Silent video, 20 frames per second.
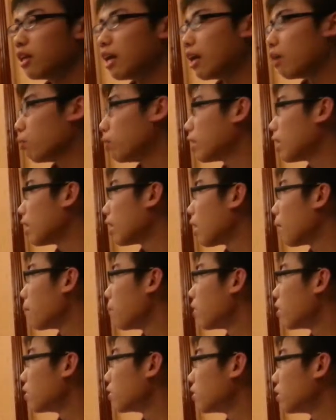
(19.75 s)
and we can
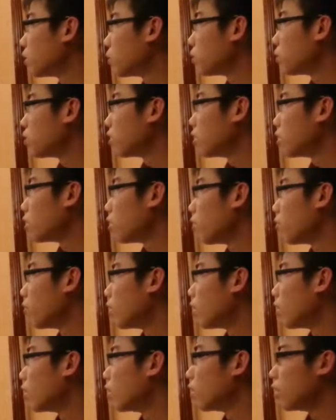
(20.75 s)
compare the sequences of
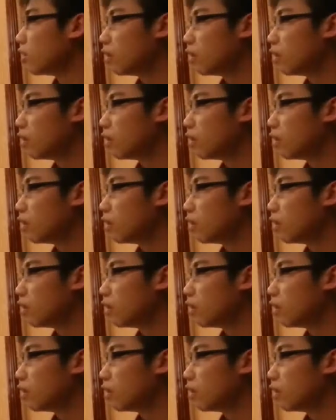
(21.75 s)
the